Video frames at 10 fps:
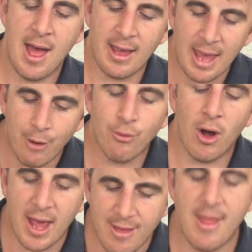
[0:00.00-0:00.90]
and get
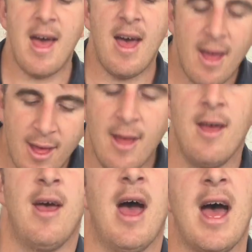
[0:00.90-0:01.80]
right in there
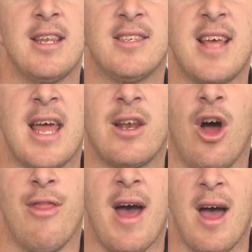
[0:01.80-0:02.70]
and sand
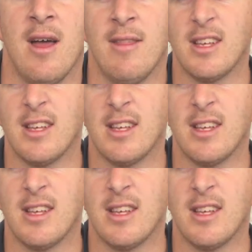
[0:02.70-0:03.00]
like that.